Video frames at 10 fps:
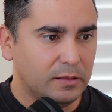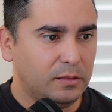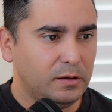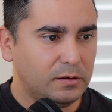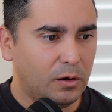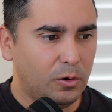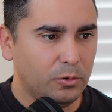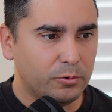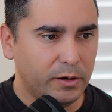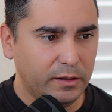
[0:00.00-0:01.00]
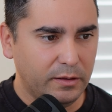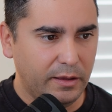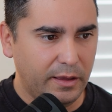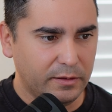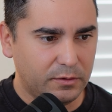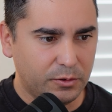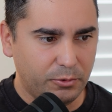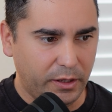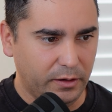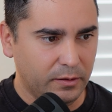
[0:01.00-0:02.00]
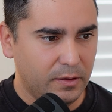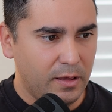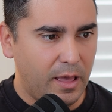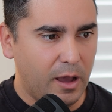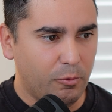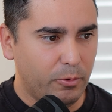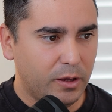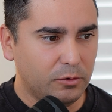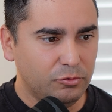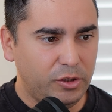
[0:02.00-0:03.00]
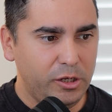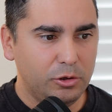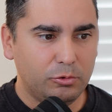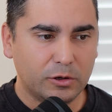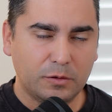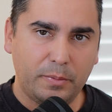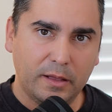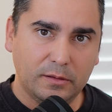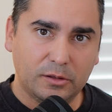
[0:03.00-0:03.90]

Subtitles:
this whole grid is green. And we continue to expand the